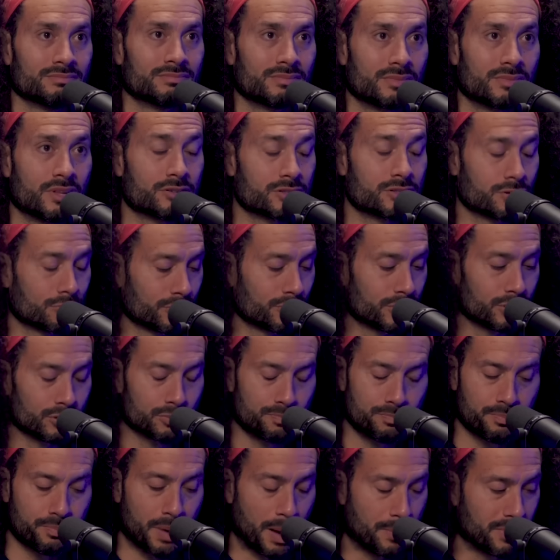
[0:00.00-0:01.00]
There's a
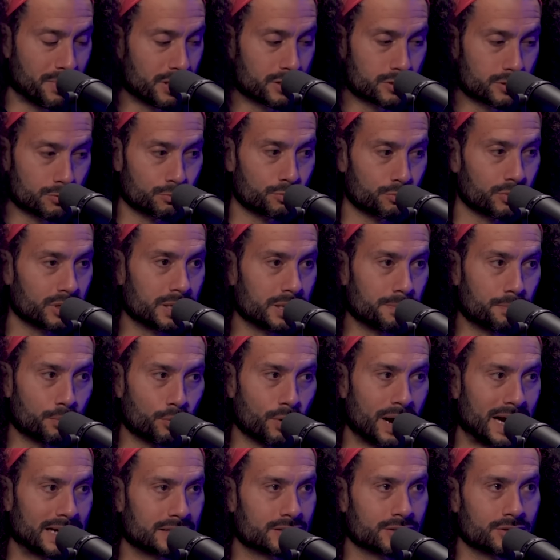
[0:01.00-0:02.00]
really
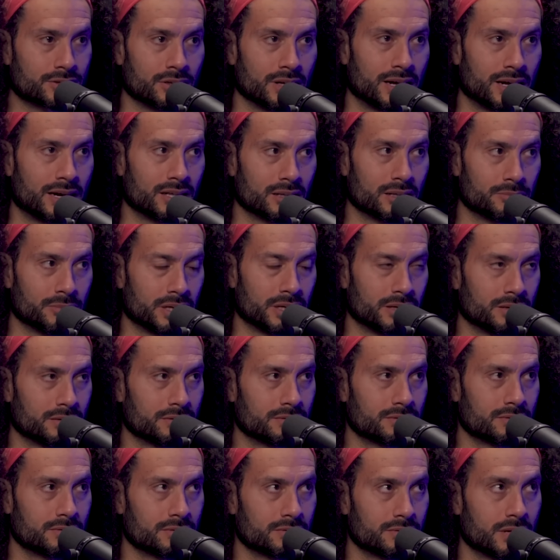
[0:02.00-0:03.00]
practical element.
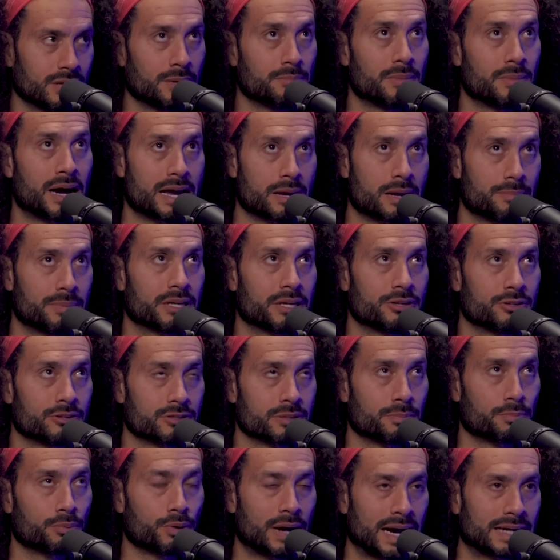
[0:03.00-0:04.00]
In my opinion, there's
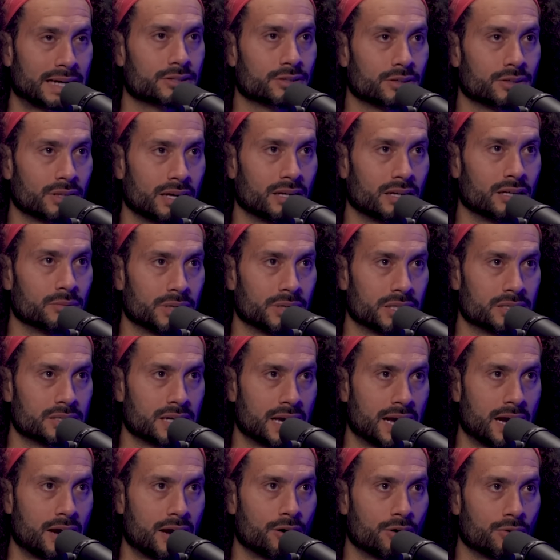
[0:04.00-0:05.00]
a practical element
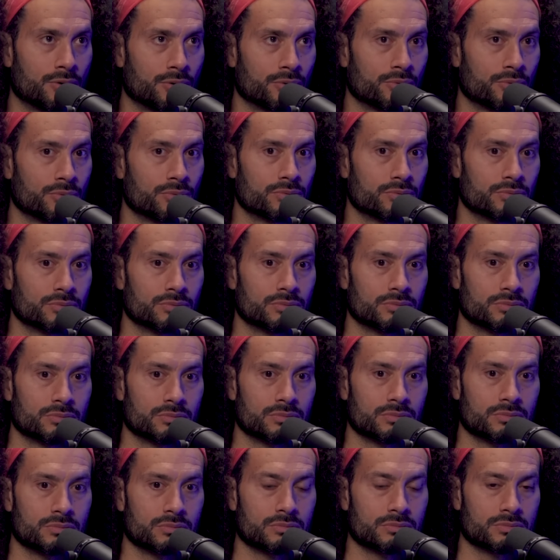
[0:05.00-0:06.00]
to how
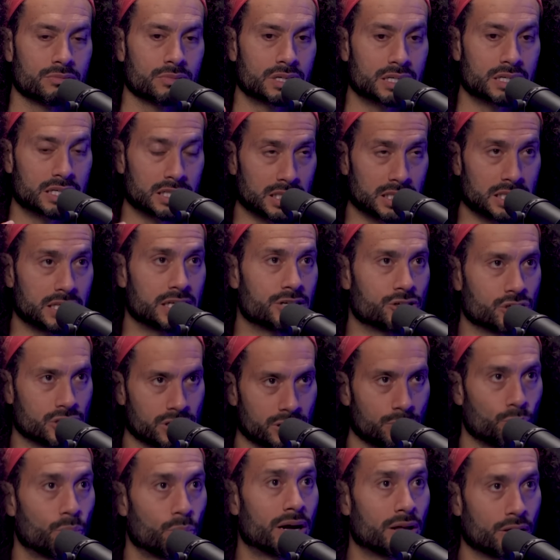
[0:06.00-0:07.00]

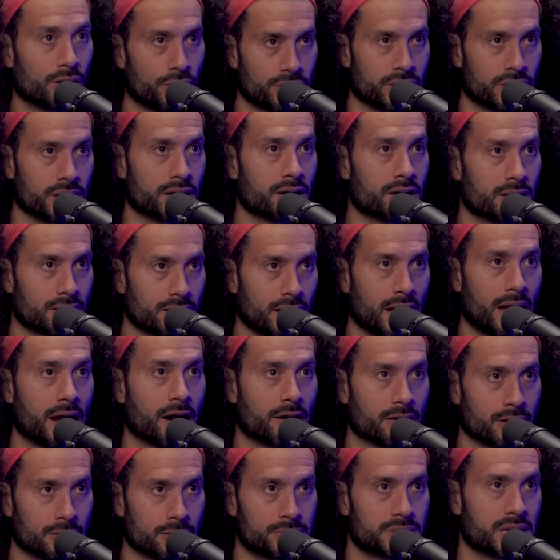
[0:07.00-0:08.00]
Khaliji, wealthy
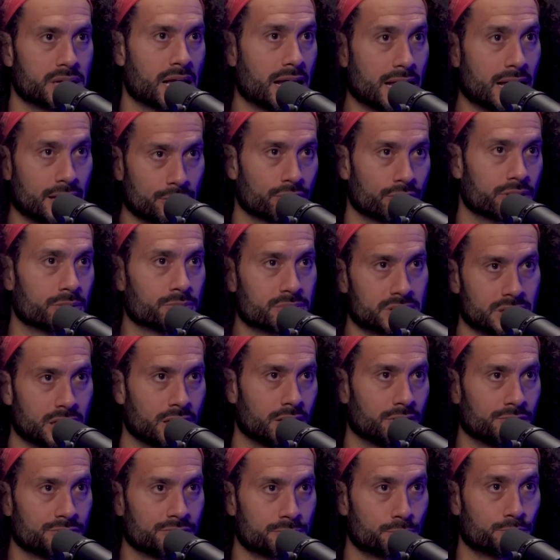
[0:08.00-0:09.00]
Arabs handle
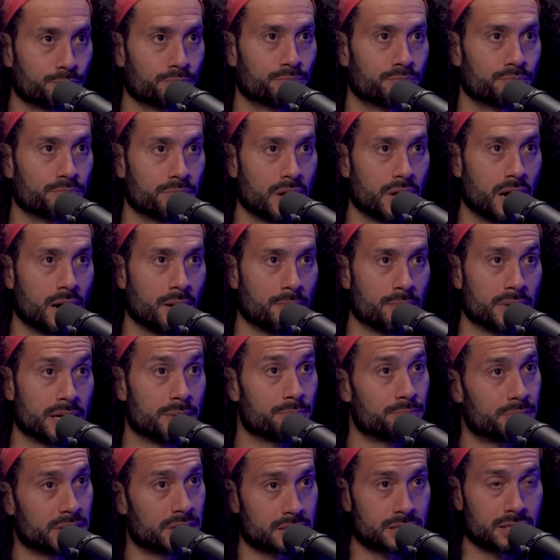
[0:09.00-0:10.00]
themselves
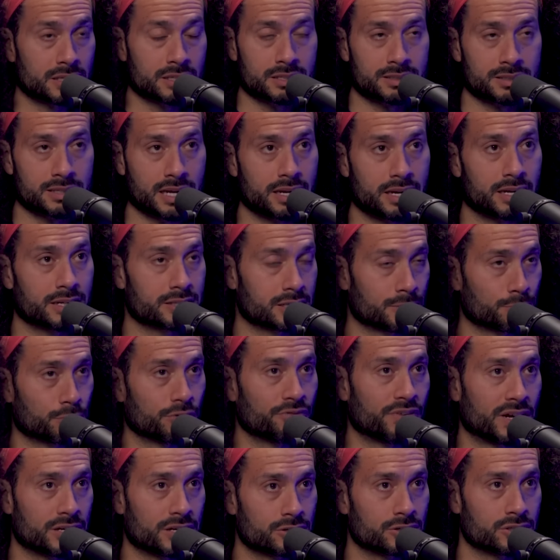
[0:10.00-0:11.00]
in business settings and
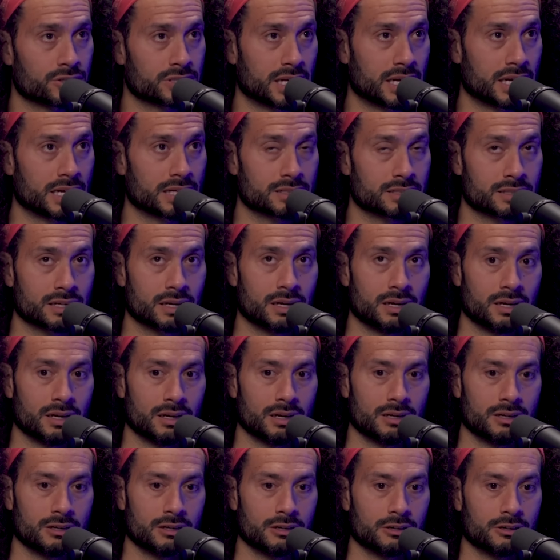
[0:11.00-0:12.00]
professional settings.
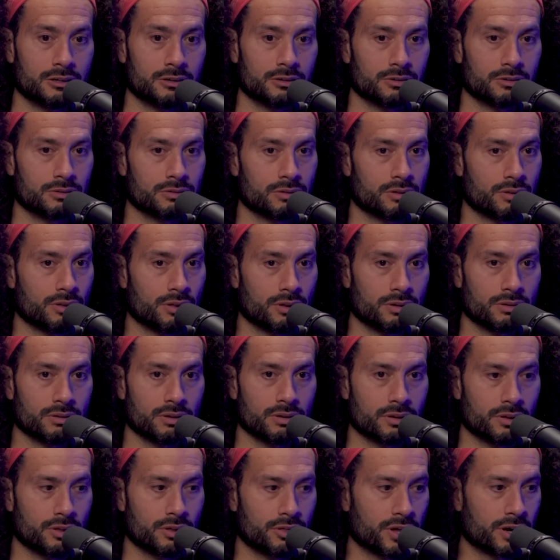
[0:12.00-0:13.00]

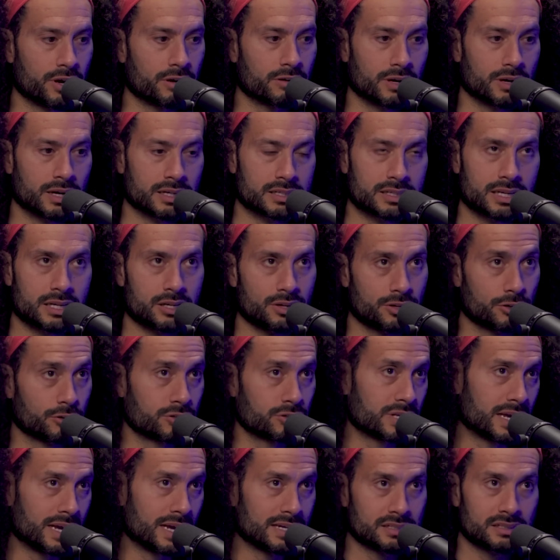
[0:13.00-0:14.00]
They're
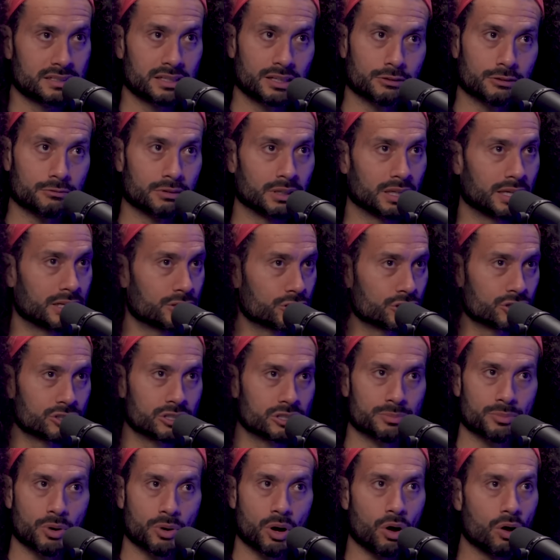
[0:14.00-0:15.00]
testing the
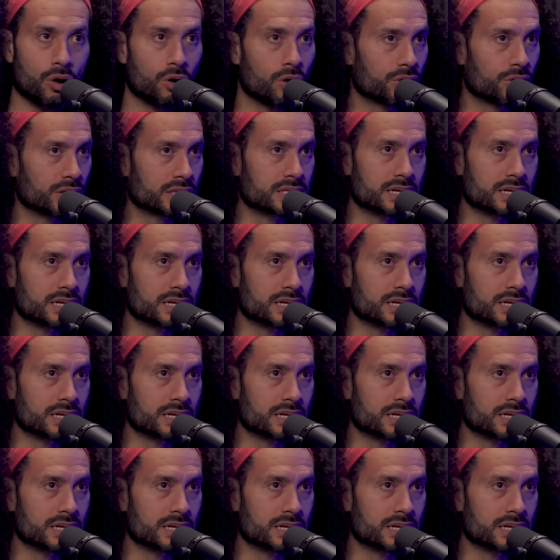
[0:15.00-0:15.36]
relationship all the